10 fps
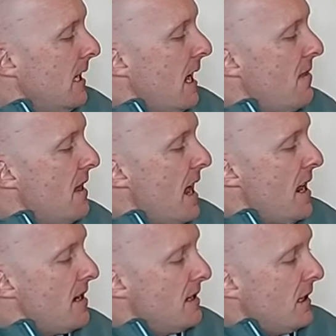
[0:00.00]
And
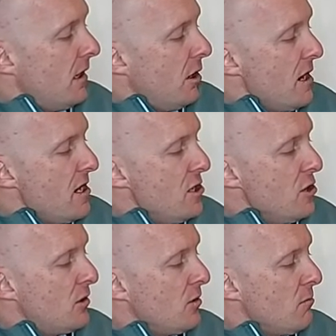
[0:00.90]
then in
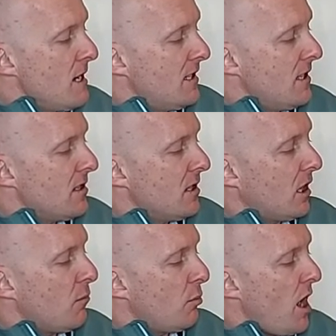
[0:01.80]
Newton meters, the
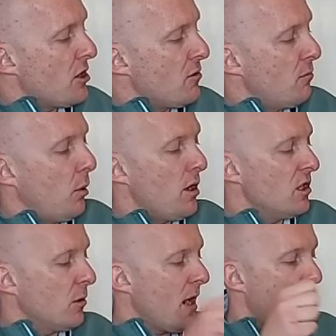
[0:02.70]
compression
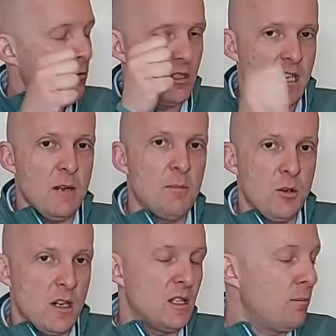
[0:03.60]
point. So how deep
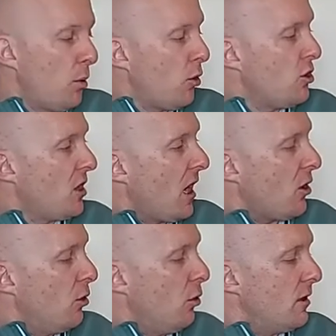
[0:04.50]
you need to push
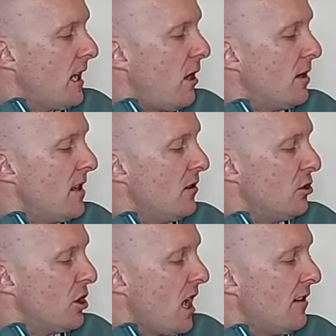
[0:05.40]
that core down in the
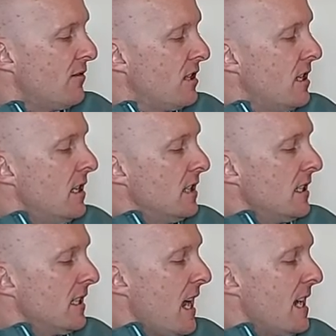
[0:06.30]
shaft
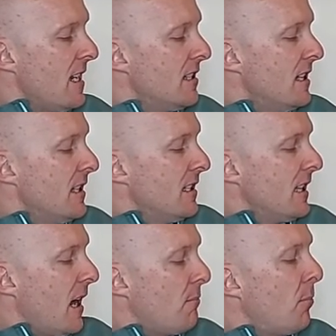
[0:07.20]
to get it to
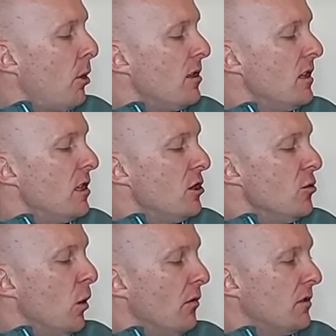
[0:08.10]
that point that
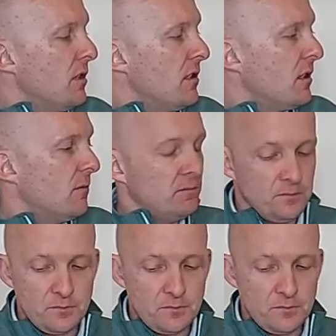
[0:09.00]
you want it to.